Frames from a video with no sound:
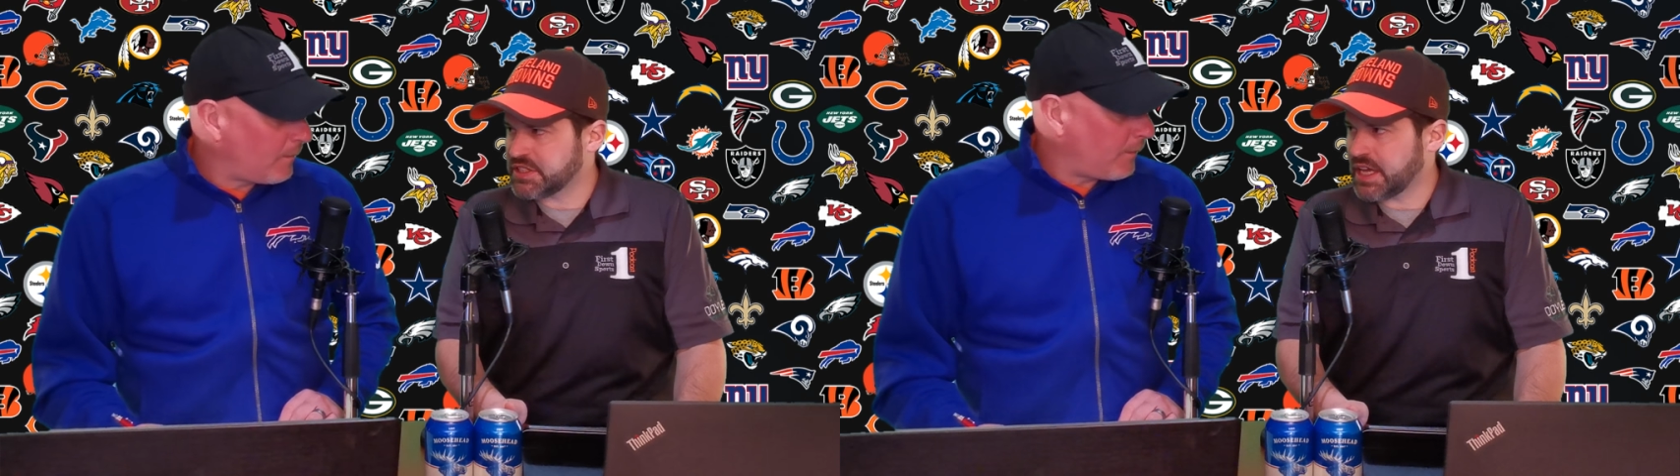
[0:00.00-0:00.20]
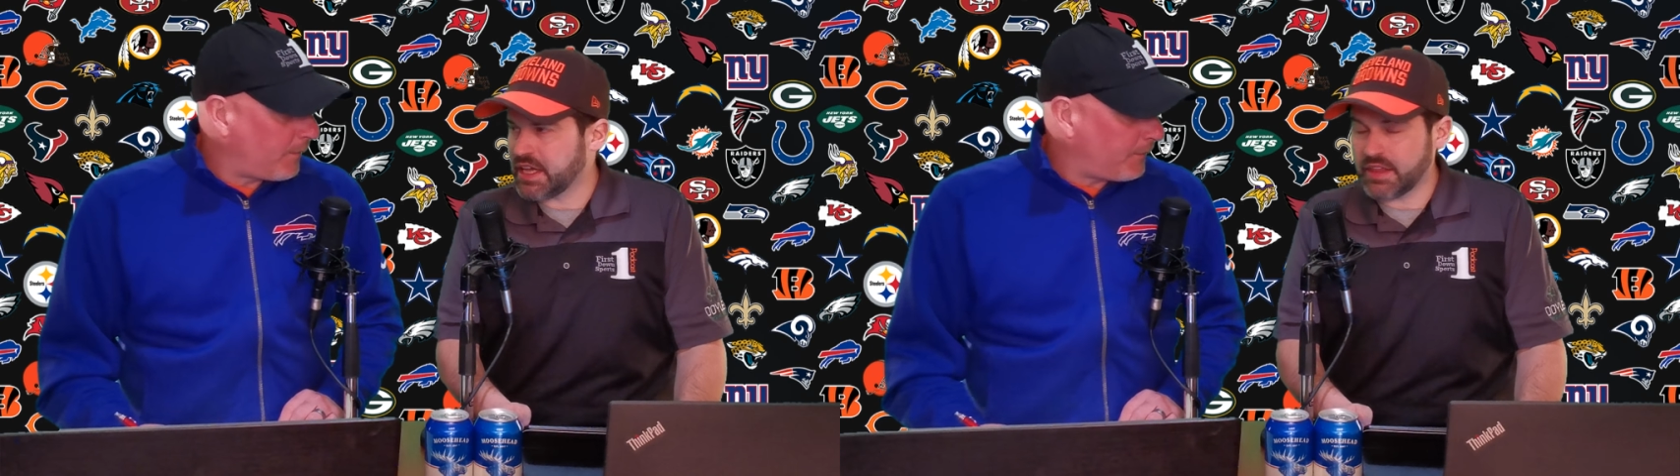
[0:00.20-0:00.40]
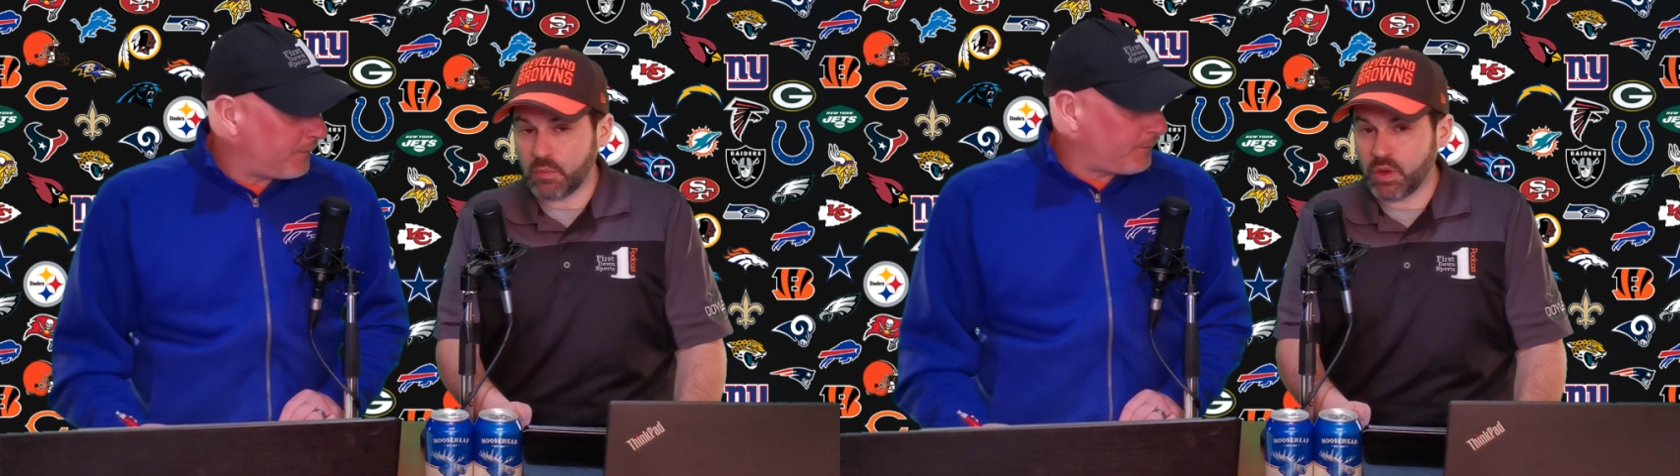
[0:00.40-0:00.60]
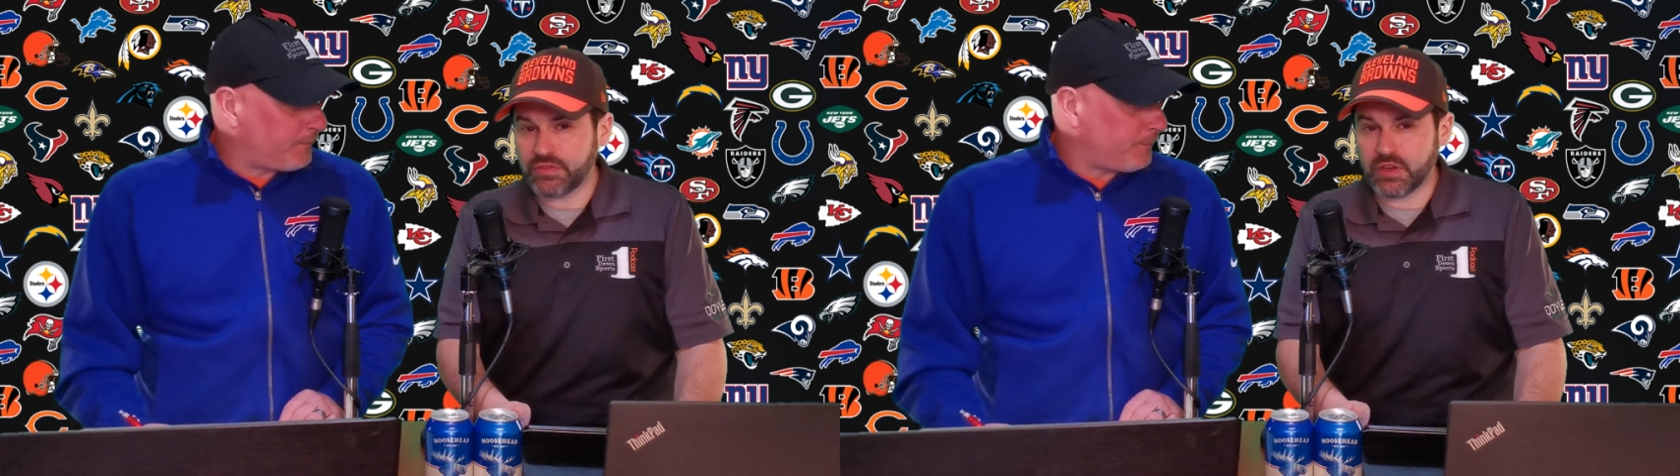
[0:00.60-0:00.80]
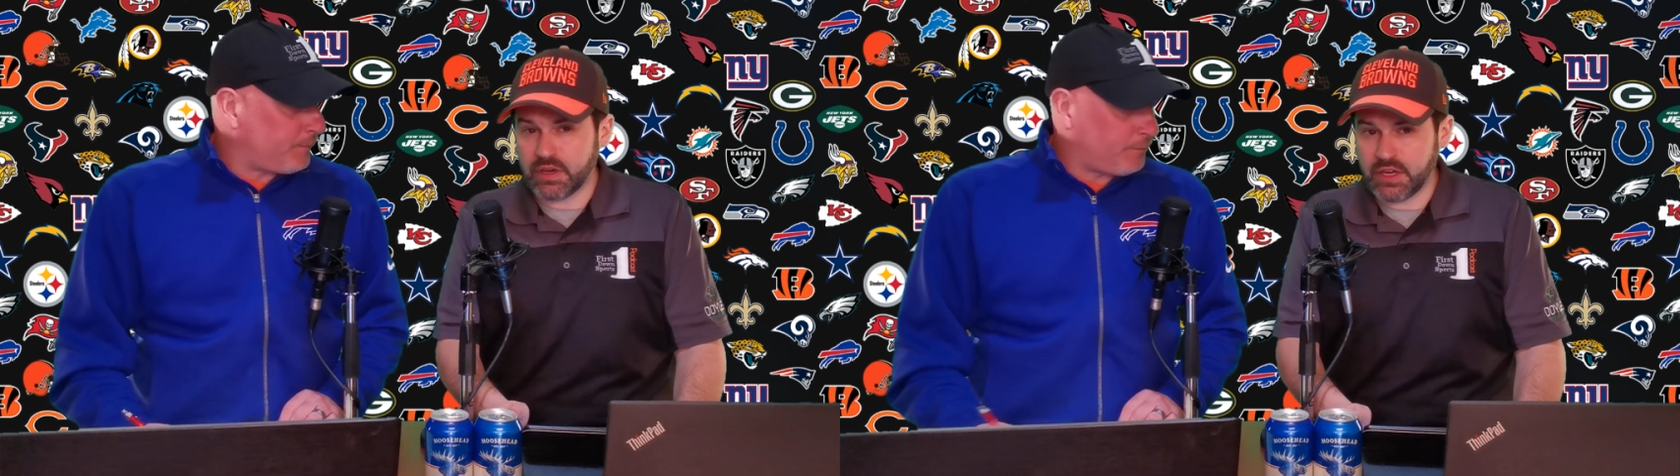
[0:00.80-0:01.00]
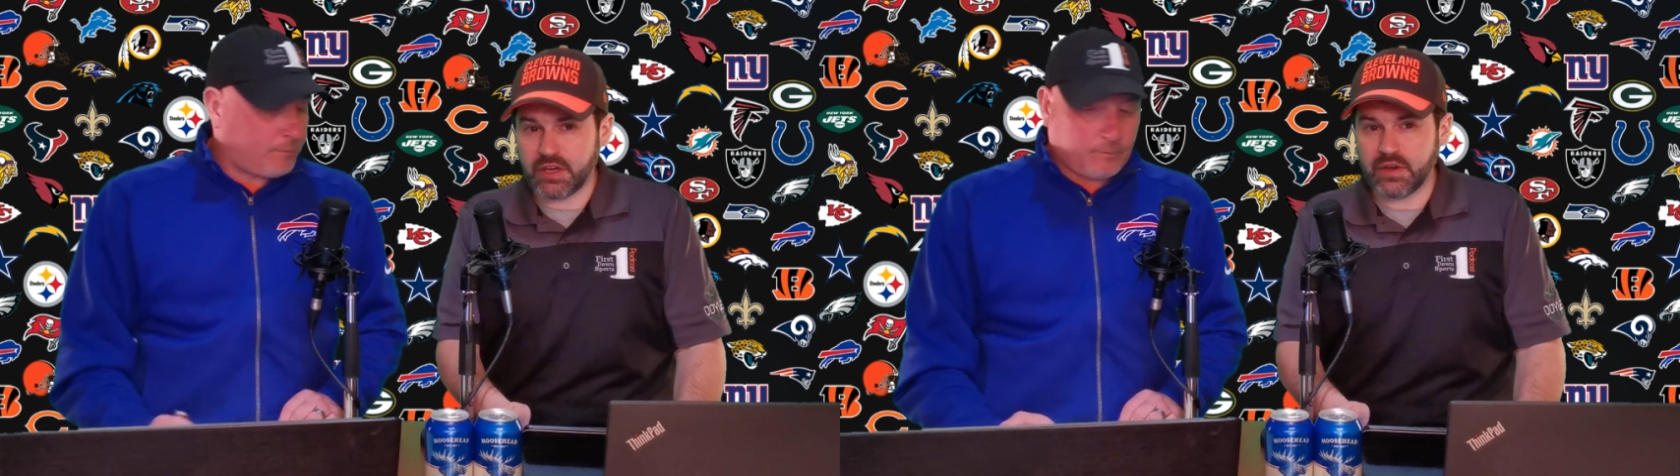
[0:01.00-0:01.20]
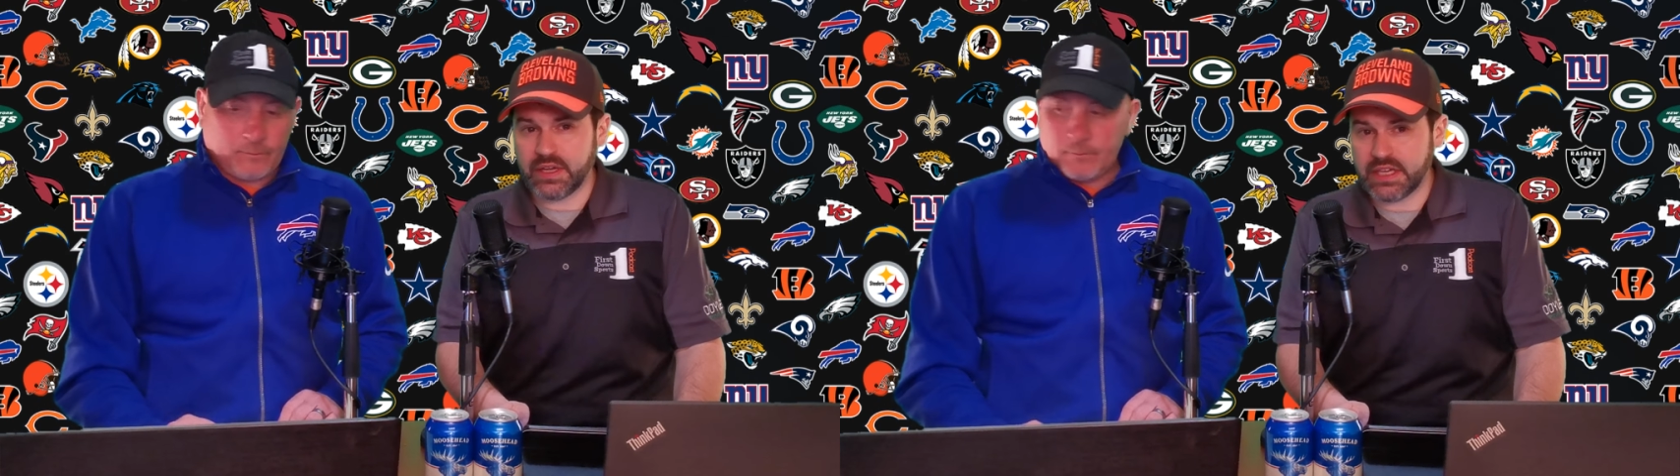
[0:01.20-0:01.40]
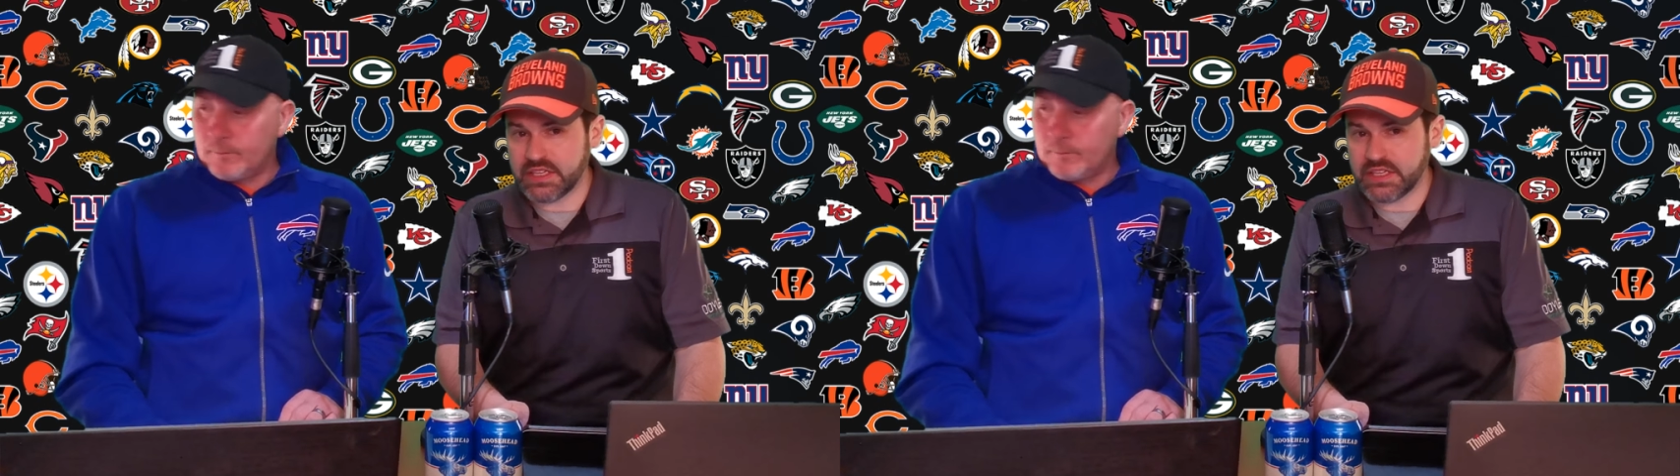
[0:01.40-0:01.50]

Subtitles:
say that what they're hearing